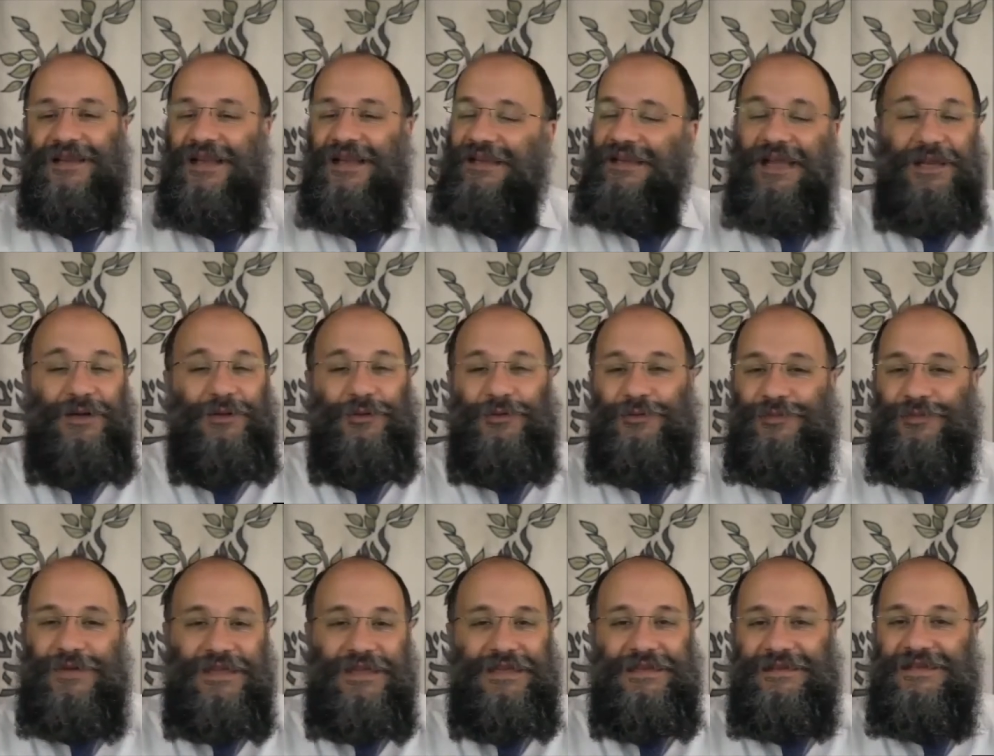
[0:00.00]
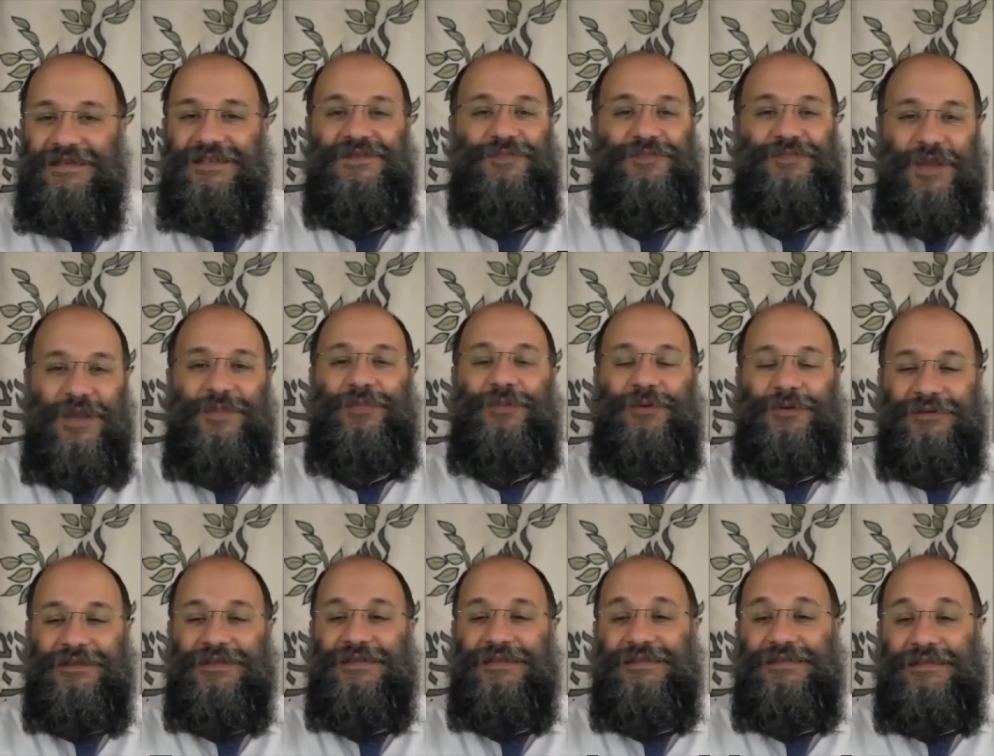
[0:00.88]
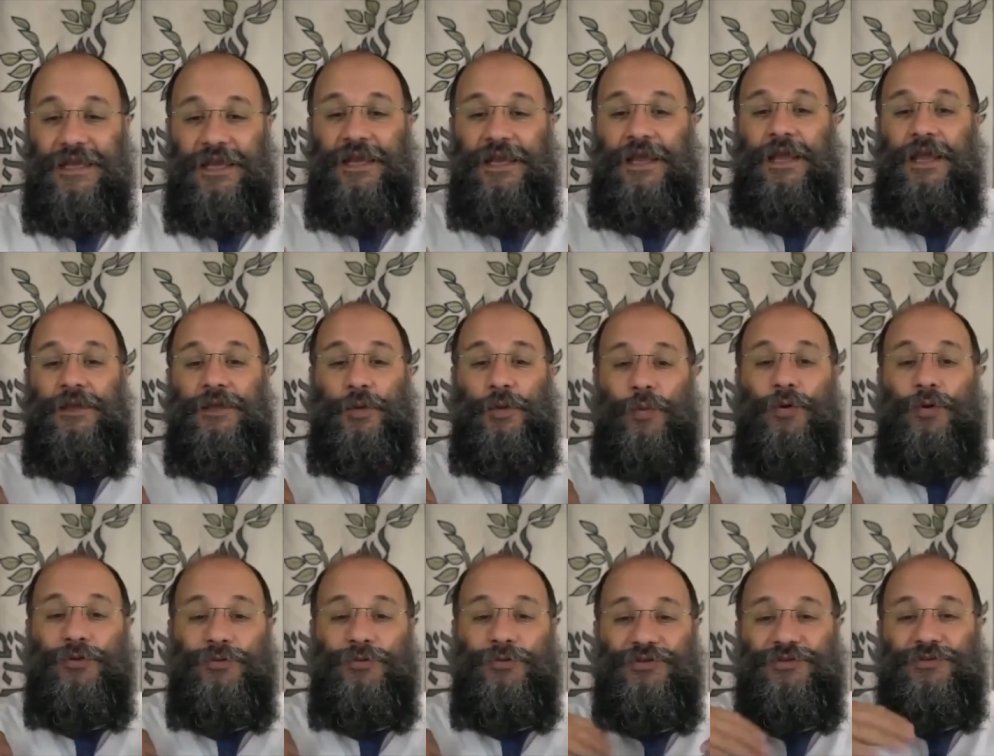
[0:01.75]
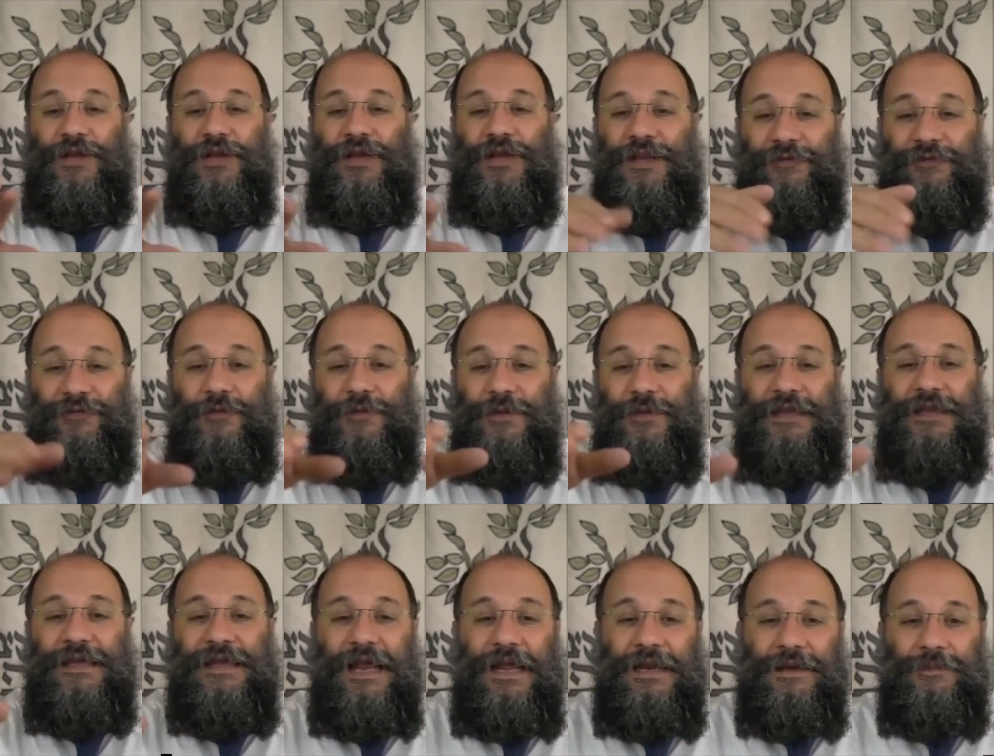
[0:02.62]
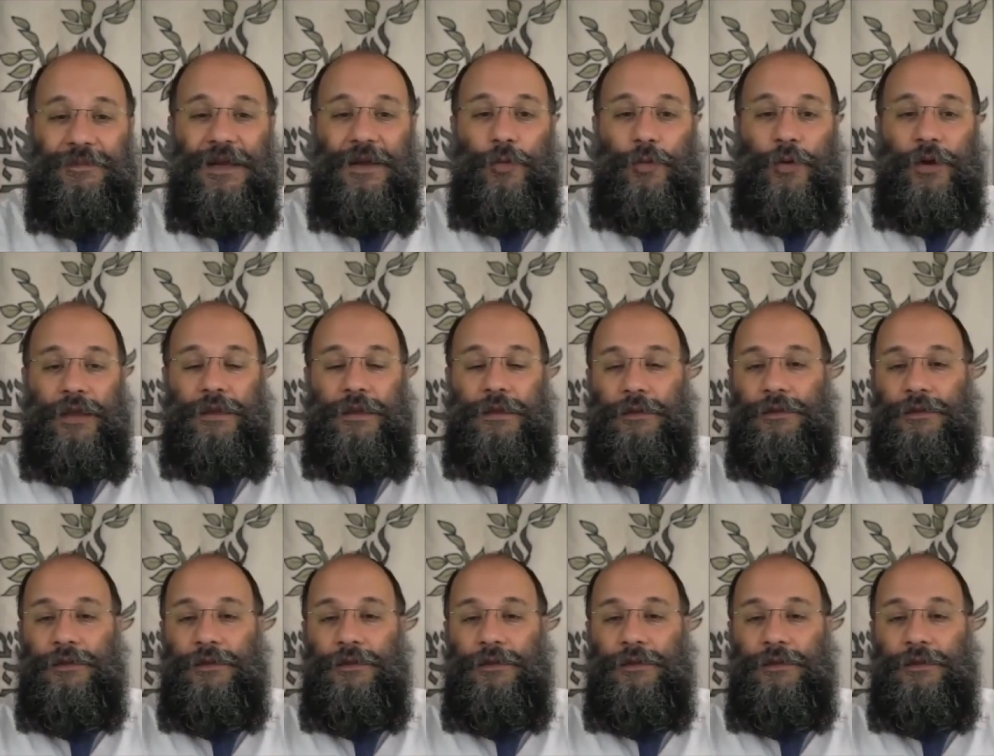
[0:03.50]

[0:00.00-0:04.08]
And I don't mean these people that say, hey, the world was created for me, get out of my way.